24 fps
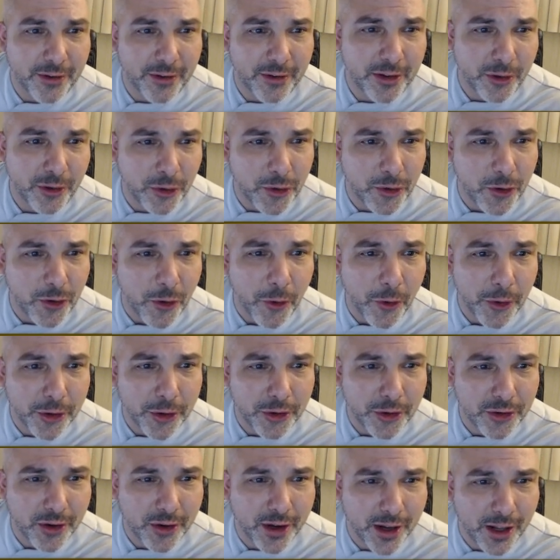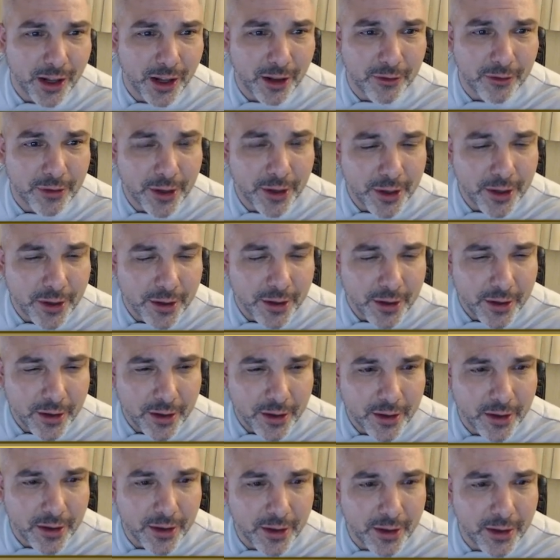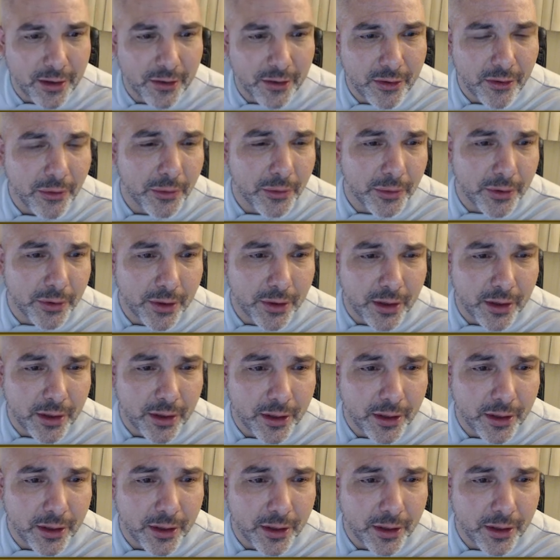little corner is going to have its own